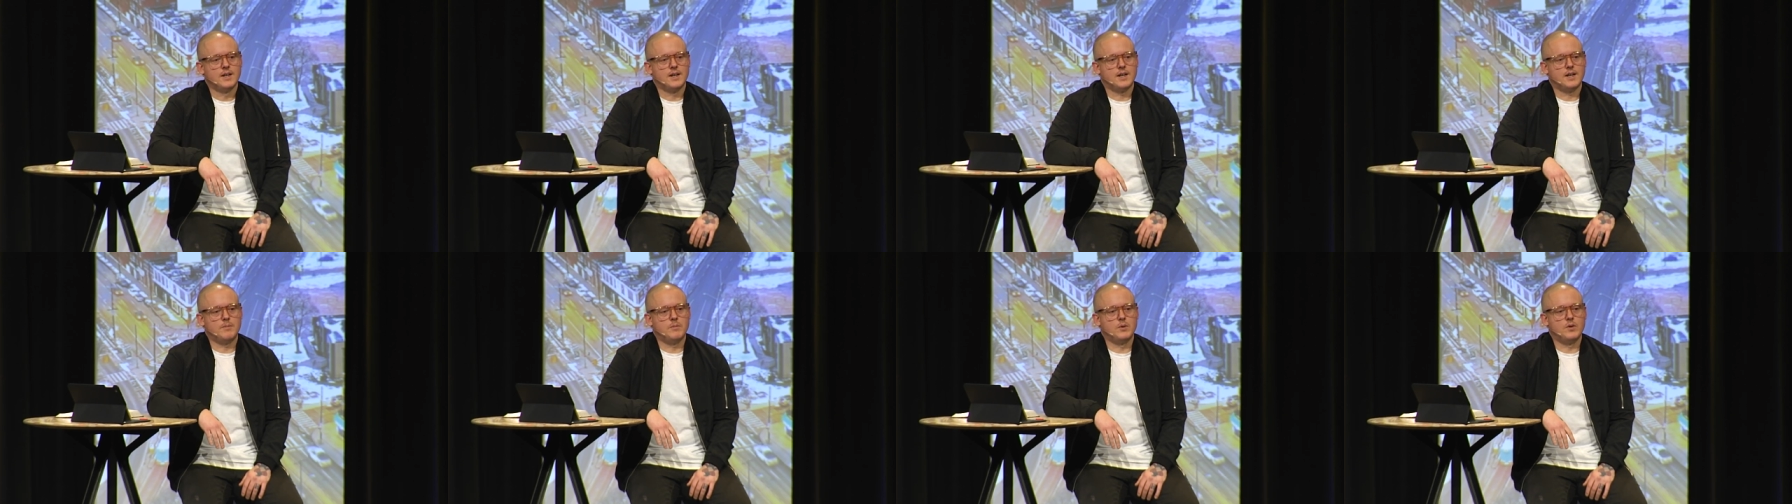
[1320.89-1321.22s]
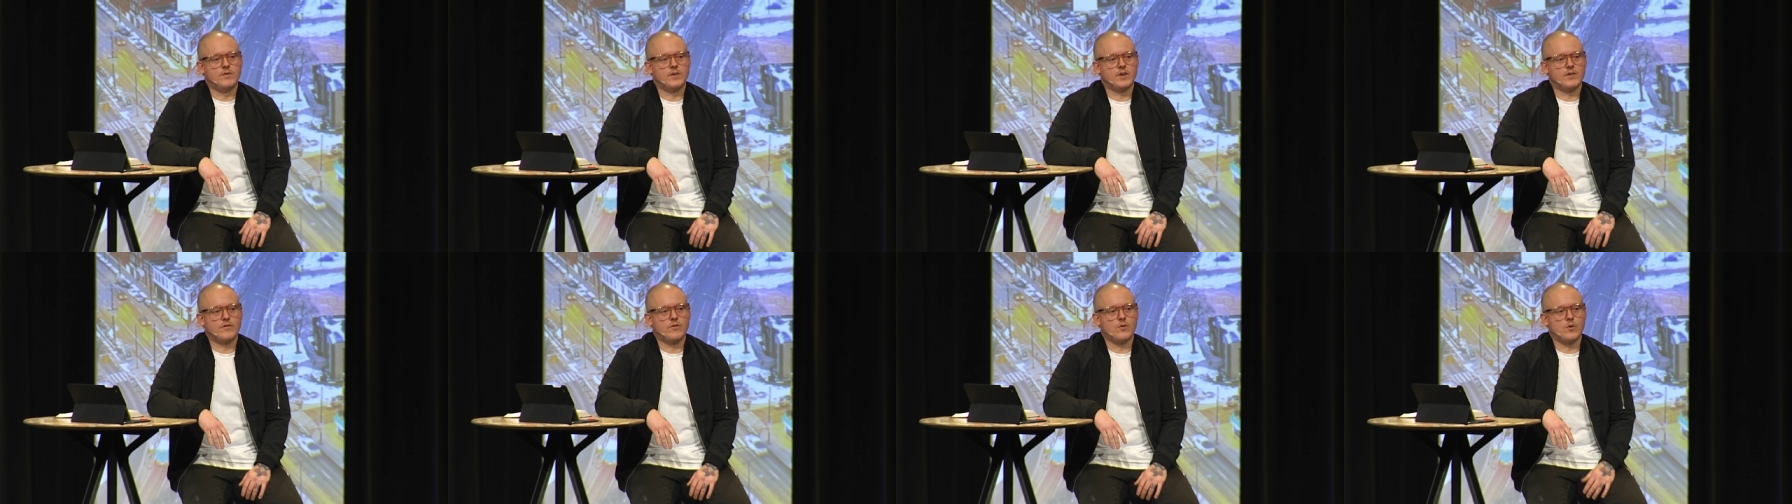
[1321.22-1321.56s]
uh,
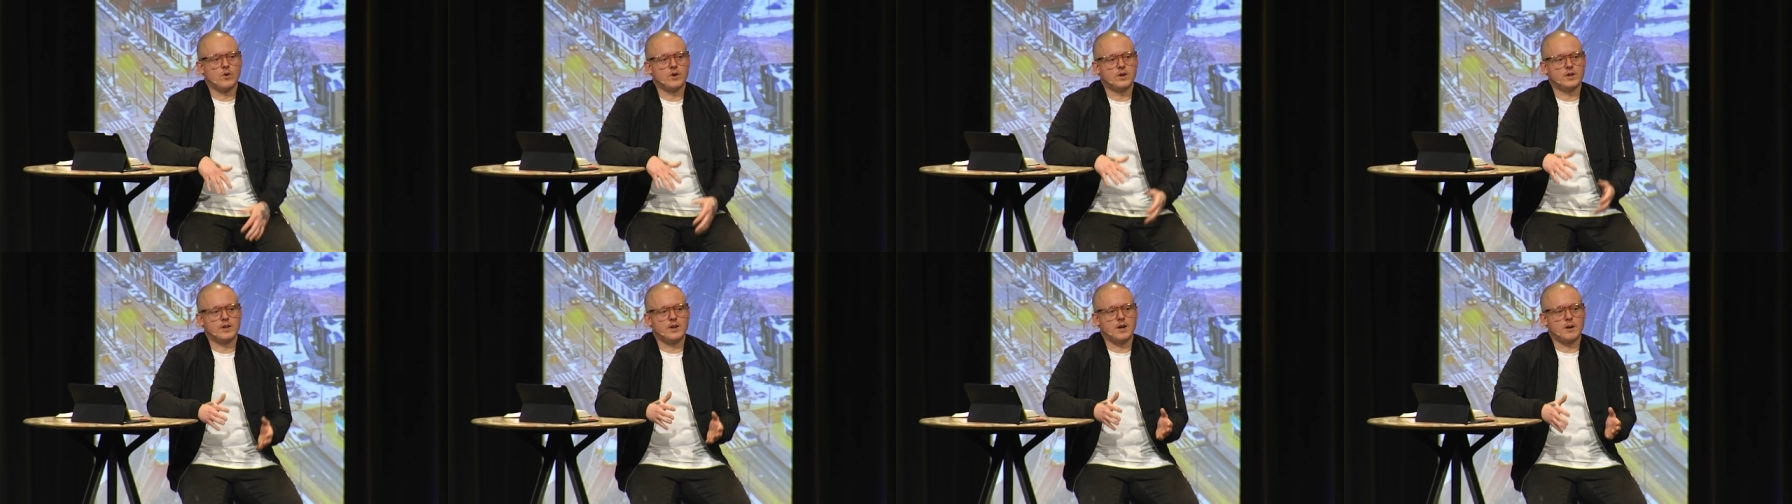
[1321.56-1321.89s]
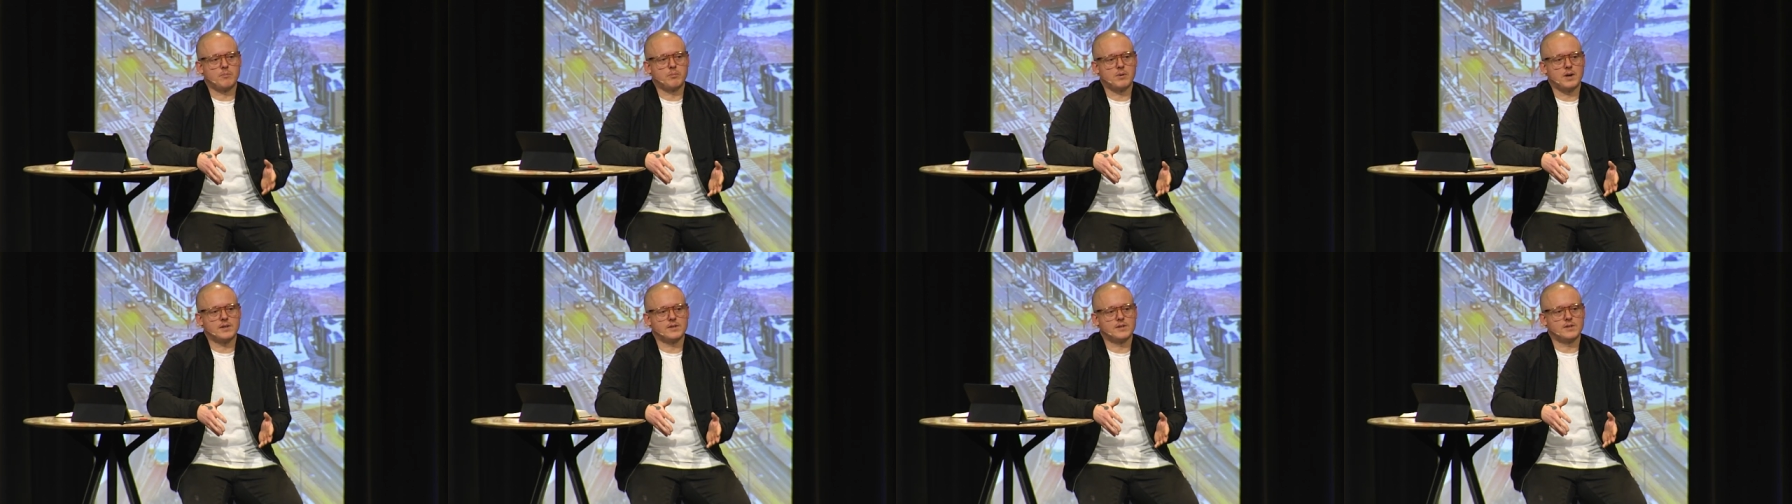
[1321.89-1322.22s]
moving forward in our
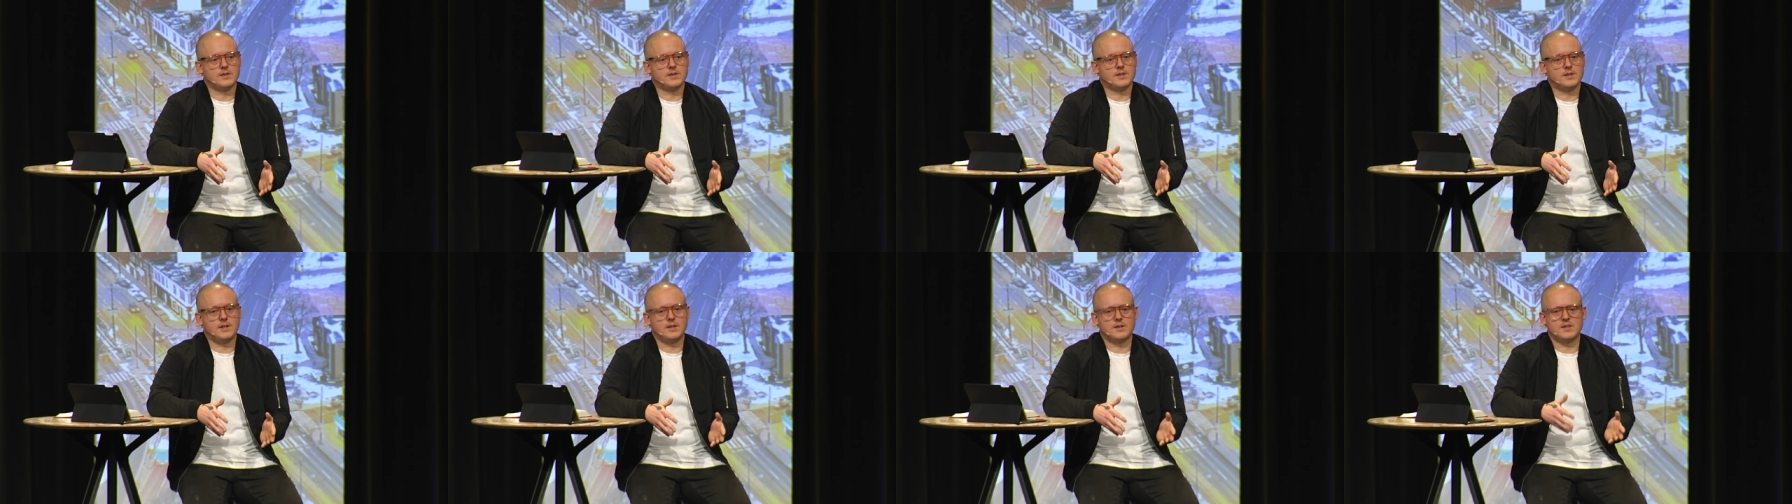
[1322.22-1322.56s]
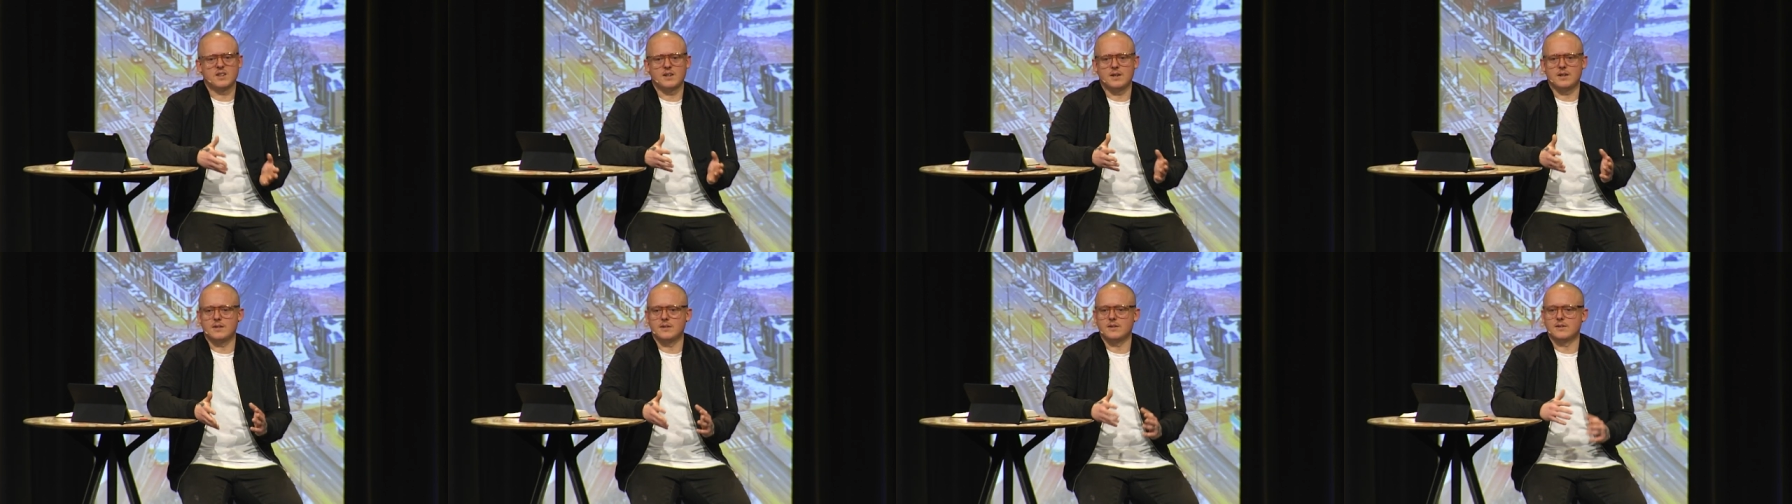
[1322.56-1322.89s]
present
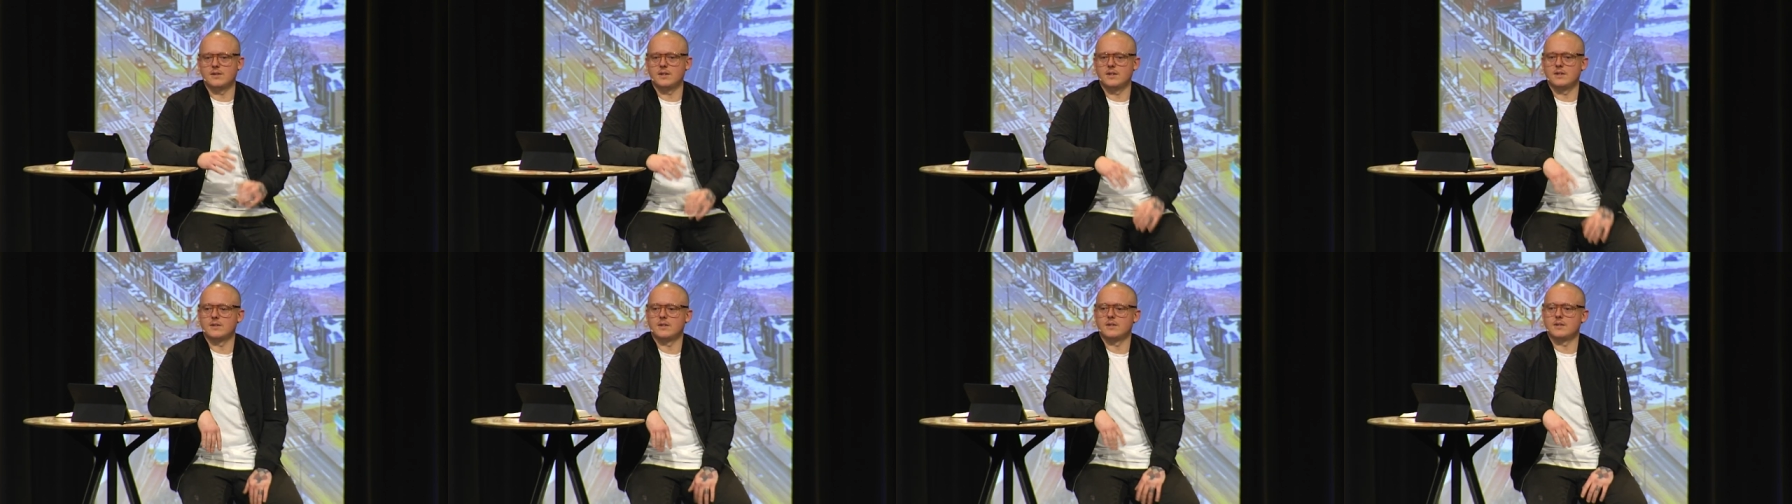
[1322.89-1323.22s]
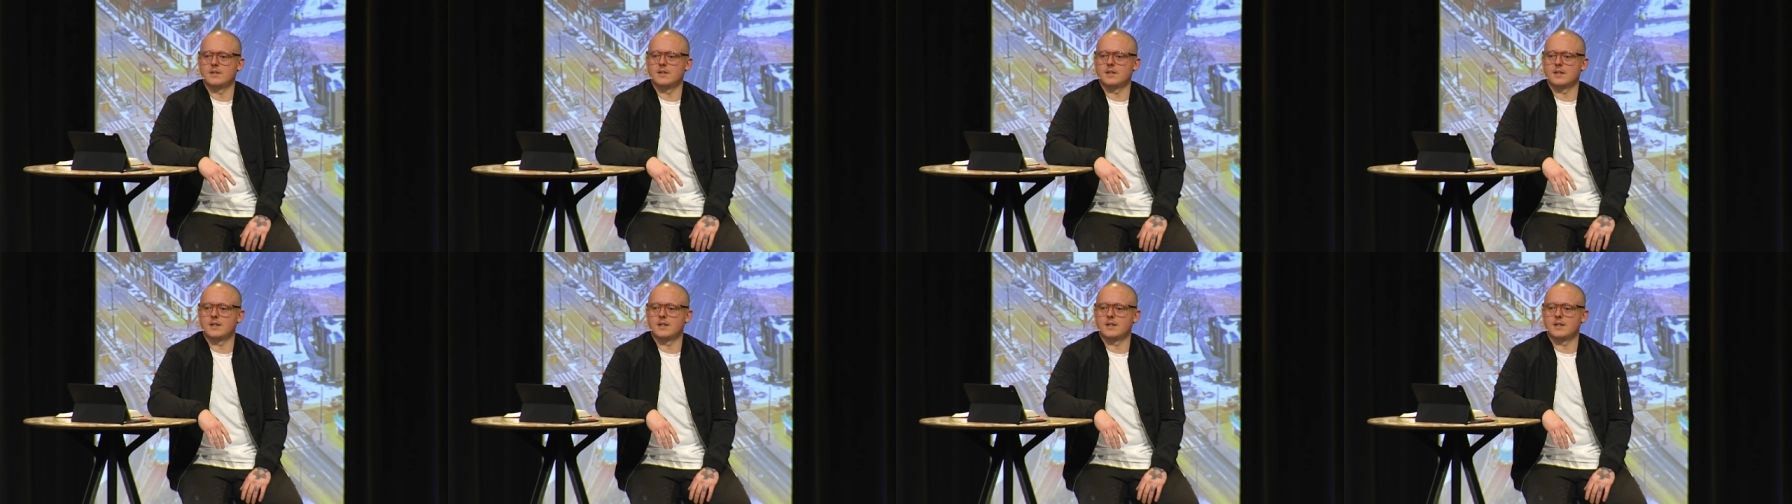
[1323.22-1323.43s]
season and the season